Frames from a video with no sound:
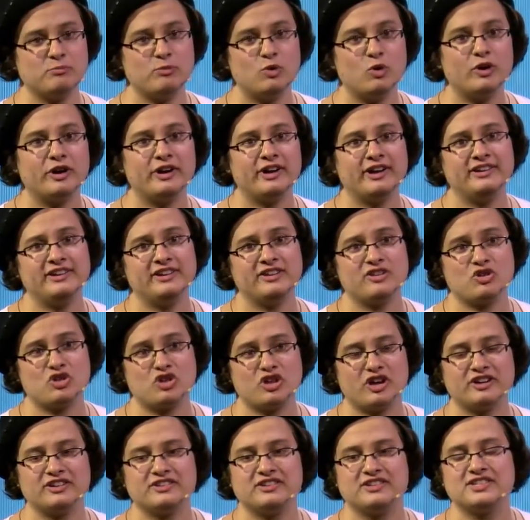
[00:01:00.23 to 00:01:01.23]
born, I didn't
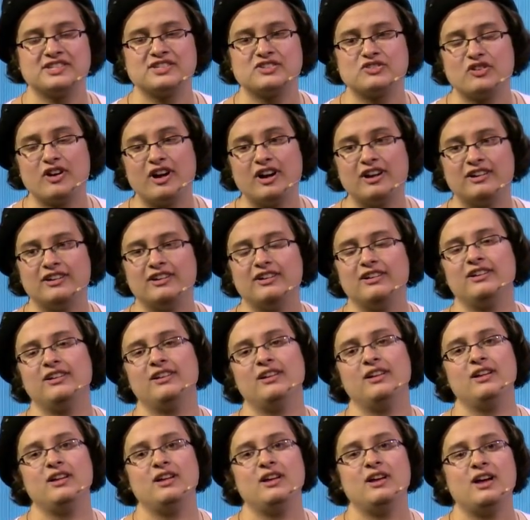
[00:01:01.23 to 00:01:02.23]
share the struggle,
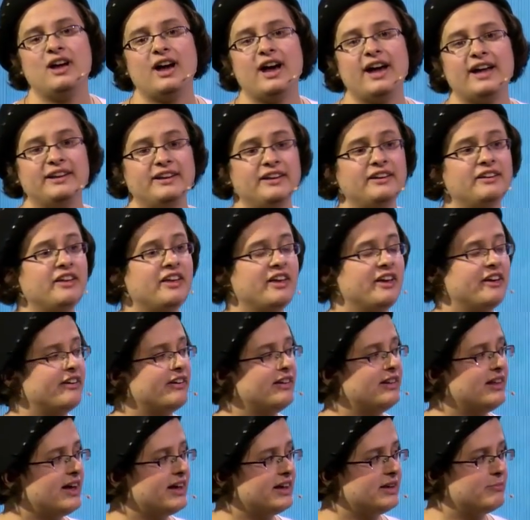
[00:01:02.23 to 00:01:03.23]
I did hear a
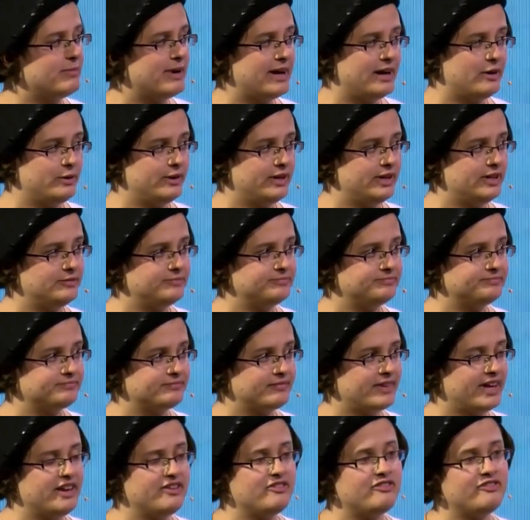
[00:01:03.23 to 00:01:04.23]
lot about it.
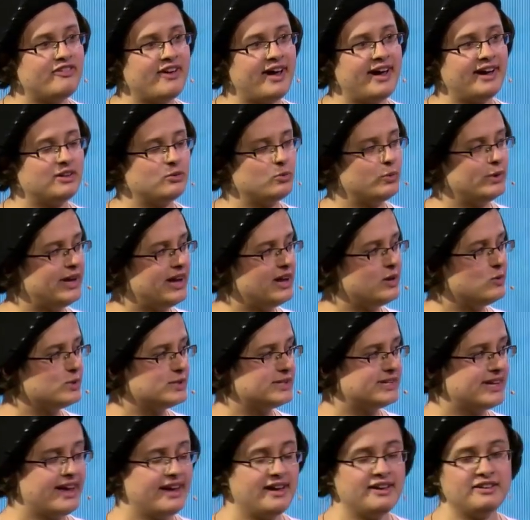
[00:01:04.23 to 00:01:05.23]
In fact, when I was
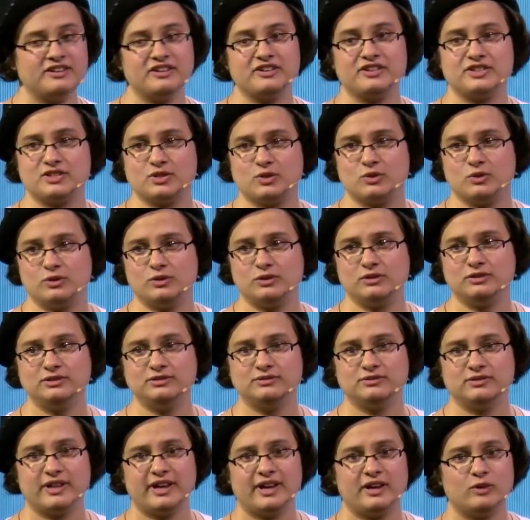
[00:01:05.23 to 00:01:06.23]
8 years old
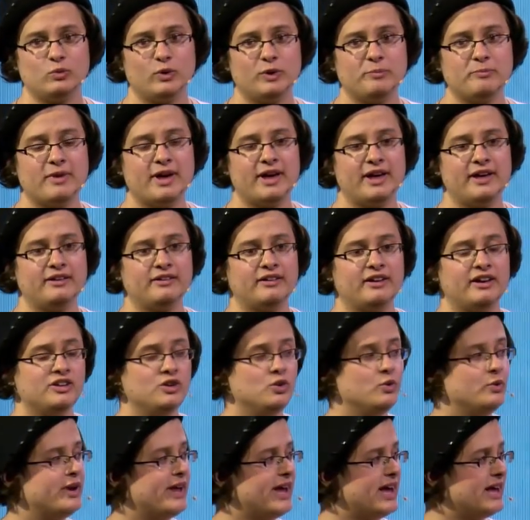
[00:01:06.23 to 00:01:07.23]
and we met a new
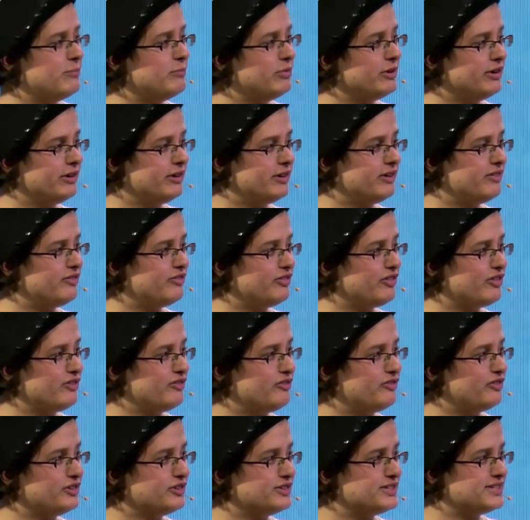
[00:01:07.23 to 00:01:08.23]
neighbor for the
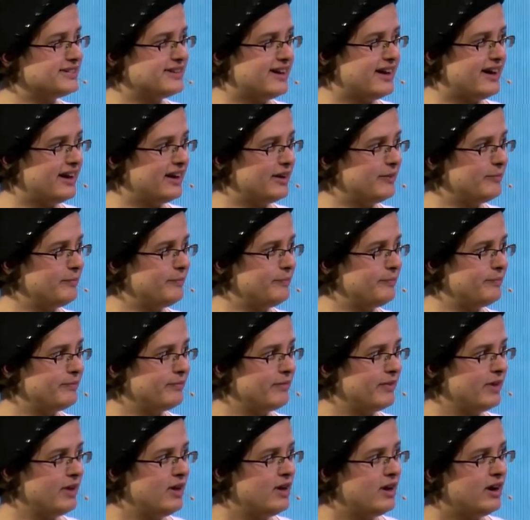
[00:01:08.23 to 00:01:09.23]
first time,
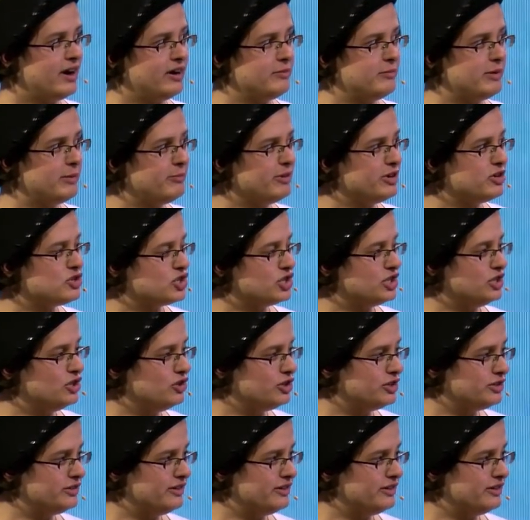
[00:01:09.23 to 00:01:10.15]
I remember she looked